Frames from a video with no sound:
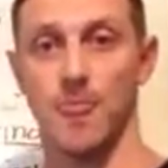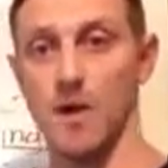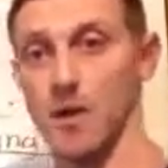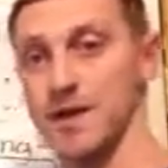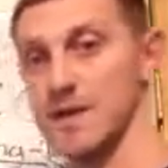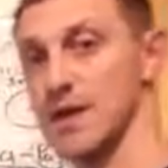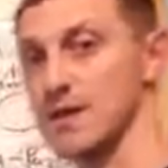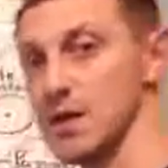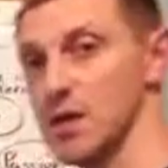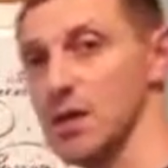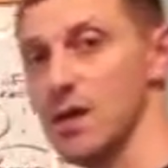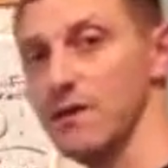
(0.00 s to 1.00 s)
All right, so that's a
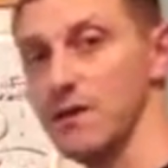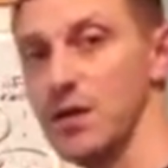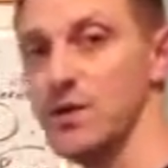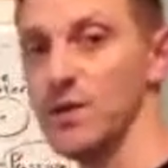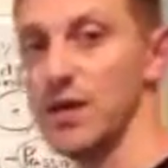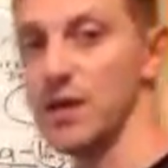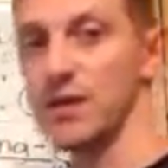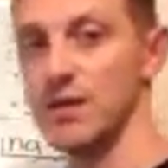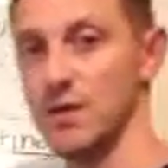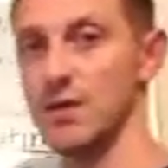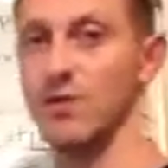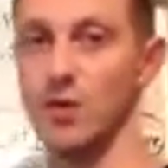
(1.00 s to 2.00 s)
good thing for you
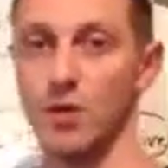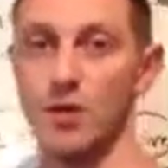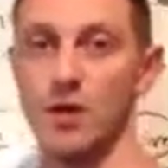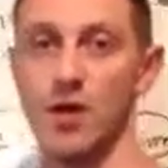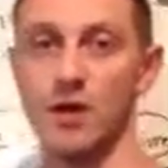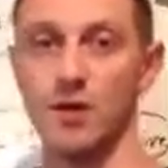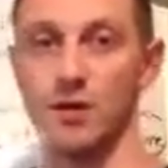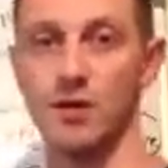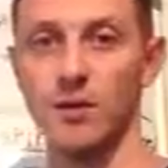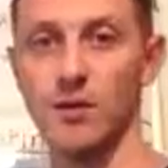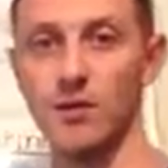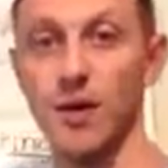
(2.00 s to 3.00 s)
because you're getting
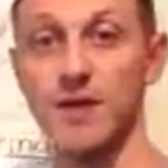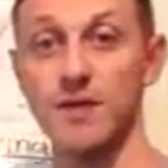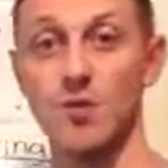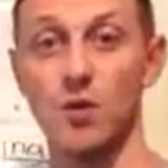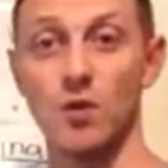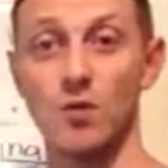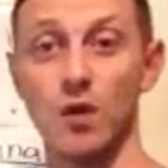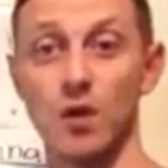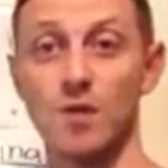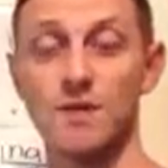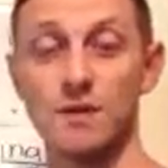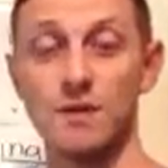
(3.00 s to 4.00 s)
your money's worth when it
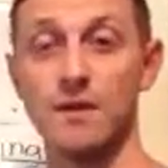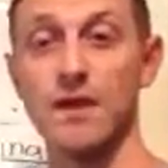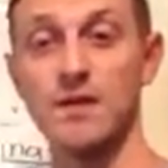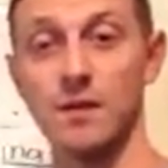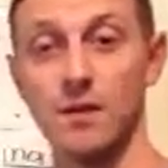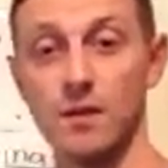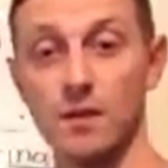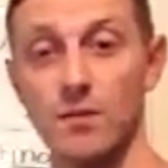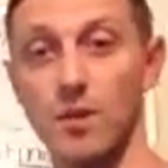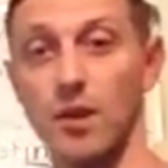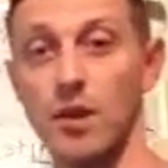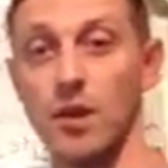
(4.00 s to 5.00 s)
comes to investing with them.
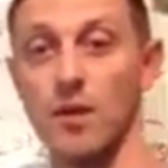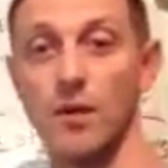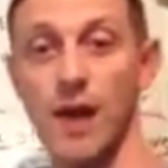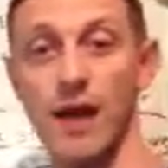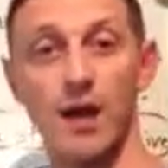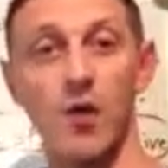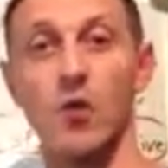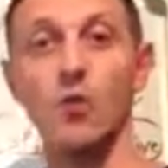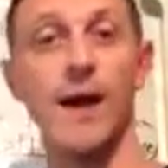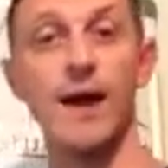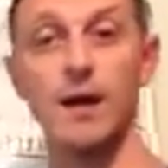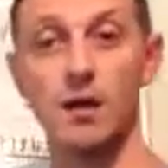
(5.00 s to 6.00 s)
They're not going to hold
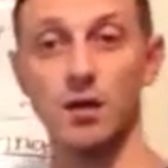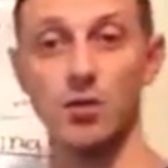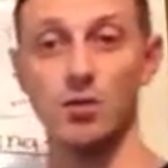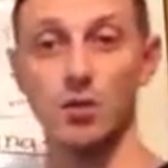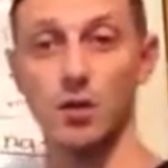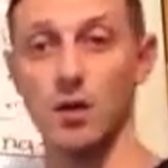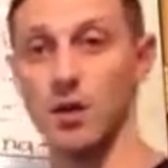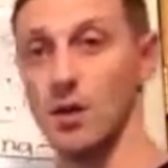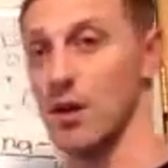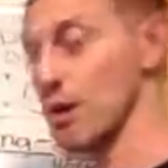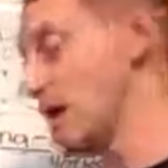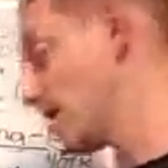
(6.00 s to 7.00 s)
out on
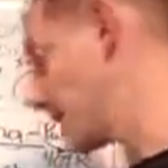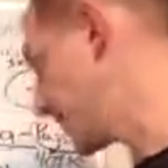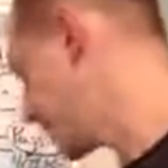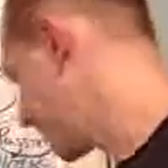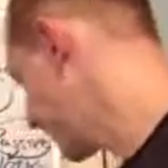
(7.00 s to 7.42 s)
you,